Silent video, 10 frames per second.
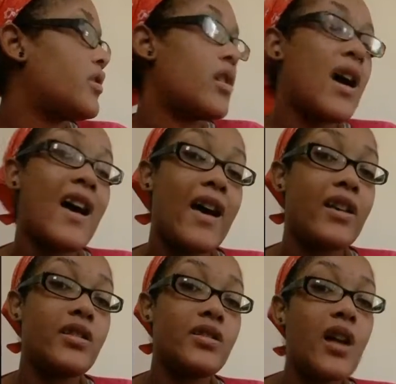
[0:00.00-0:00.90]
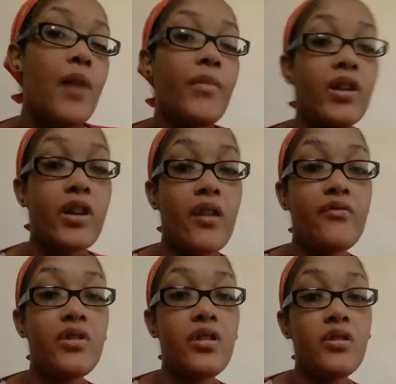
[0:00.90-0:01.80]
I stopped my
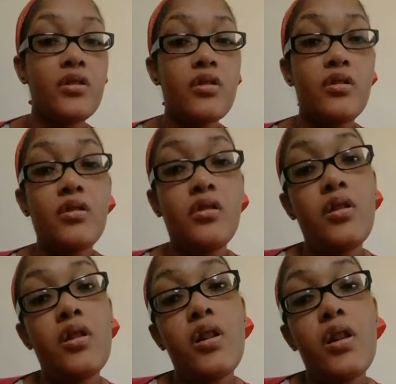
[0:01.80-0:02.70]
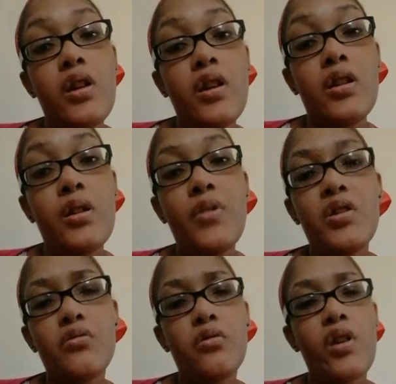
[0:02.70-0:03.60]
caffeine. And I'm not
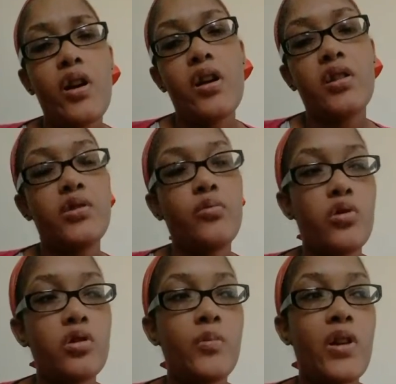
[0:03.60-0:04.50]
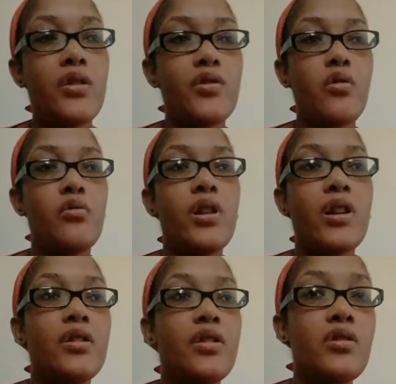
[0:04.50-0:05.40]
sure if that actually works, but I know that I
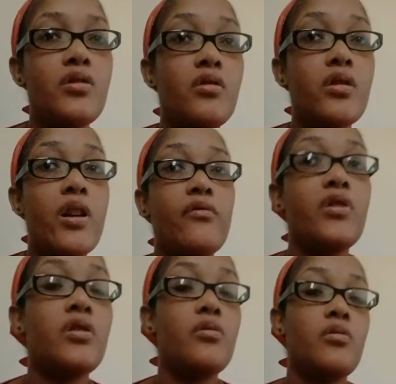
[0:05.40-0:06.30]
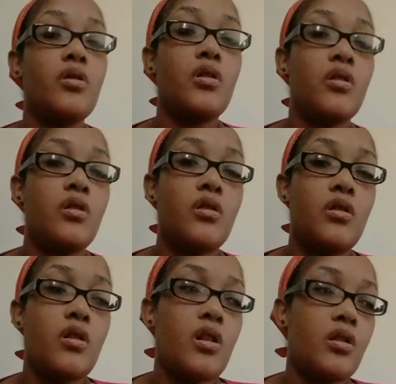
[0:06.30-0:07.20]
did start caffeine,
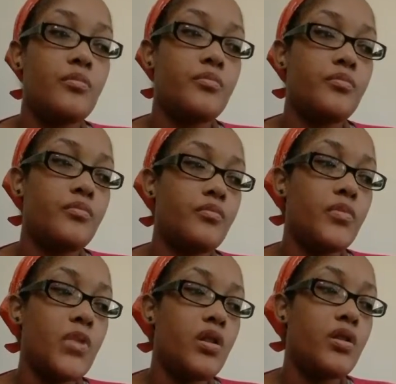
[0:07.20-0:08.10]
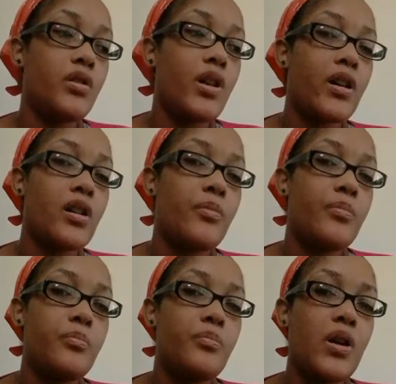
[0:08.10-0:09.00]
um, a, like a,
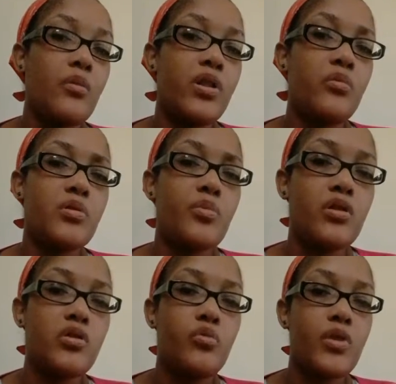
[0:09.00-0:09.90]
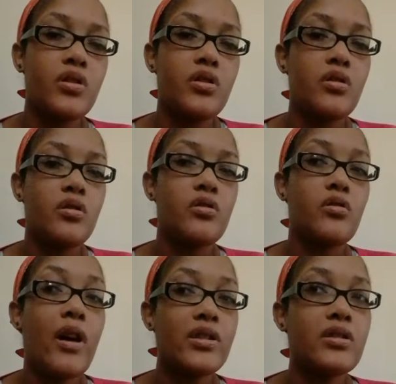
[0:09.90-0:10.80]
about when he was about two months. So
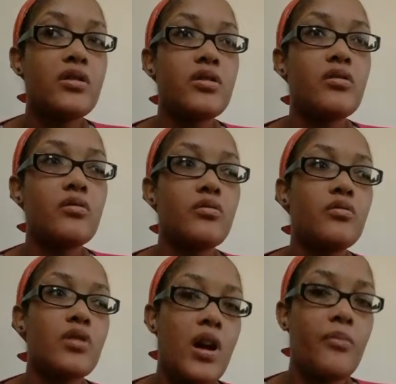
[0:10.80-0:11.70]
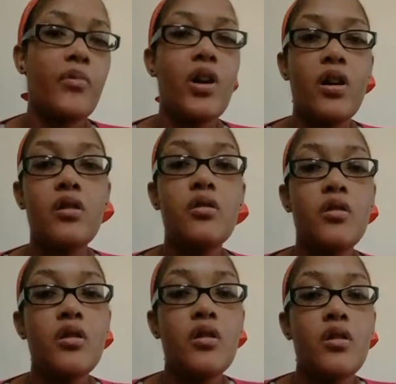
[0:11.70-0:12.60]
I stopped that.
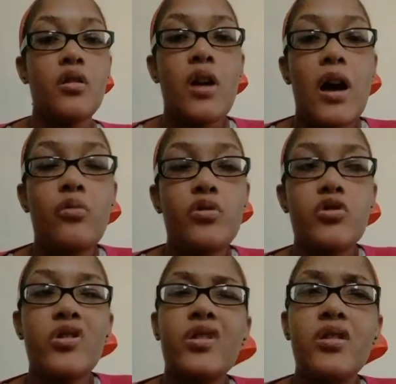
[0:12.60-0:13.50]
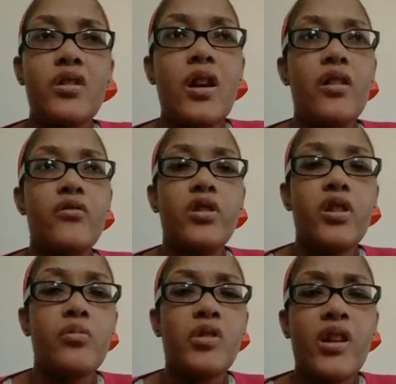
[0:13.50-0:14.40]
I was drinking not every day,
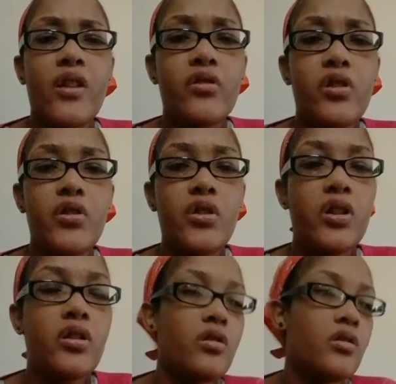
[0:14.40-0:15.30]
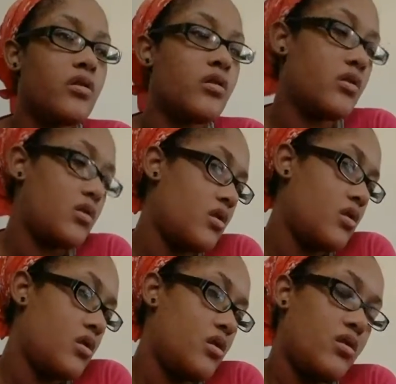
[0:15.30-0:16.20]
but like every other day.
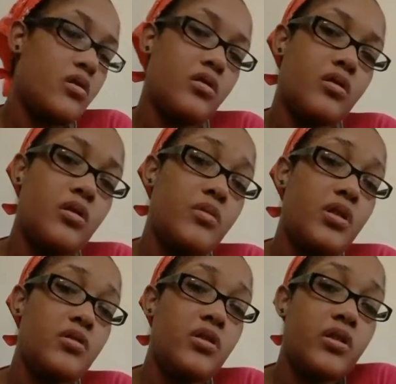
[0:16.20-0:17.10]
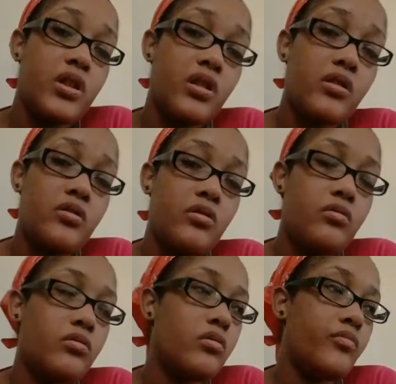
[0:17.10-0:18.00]
So sometimes you need a kick, you know.
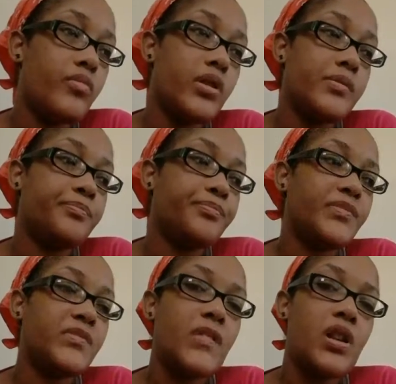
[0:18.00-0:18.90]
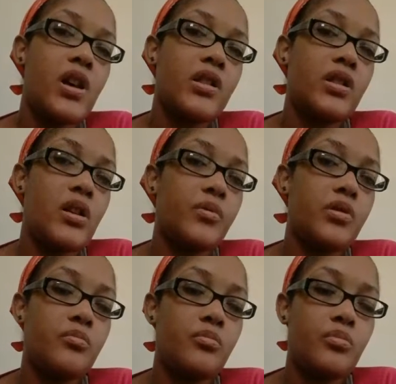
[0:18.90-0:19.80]
But I stopped it
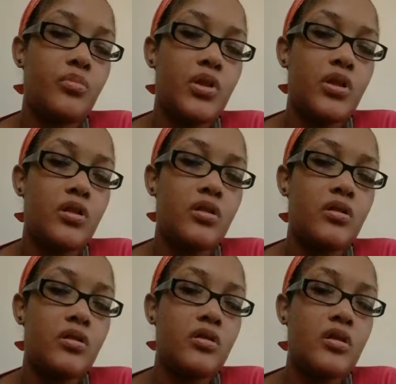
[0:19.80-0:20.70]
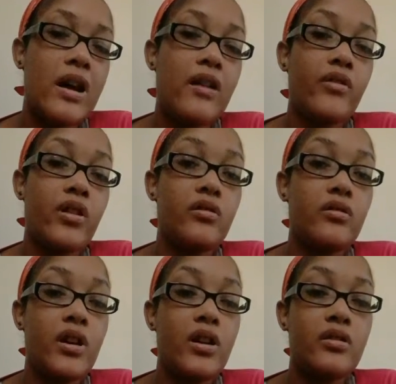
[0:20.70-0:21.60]
because I read
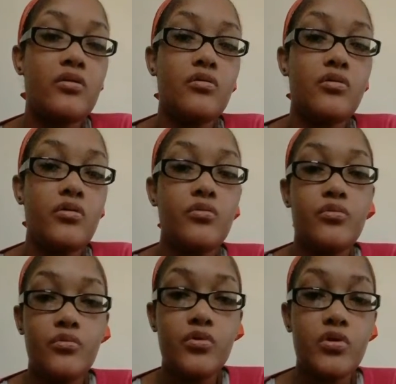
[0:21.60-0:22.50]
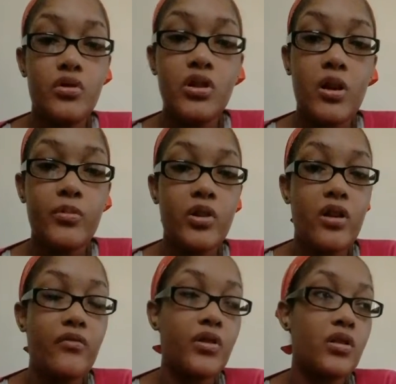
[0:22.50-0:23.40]
that you should stop your
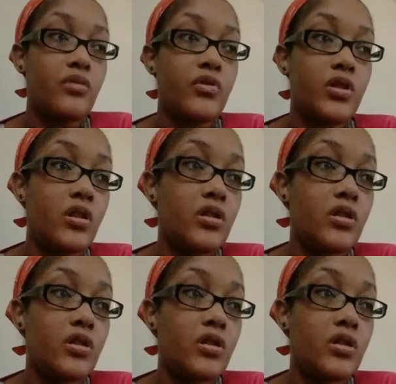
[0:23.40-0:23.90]
caffeine intake.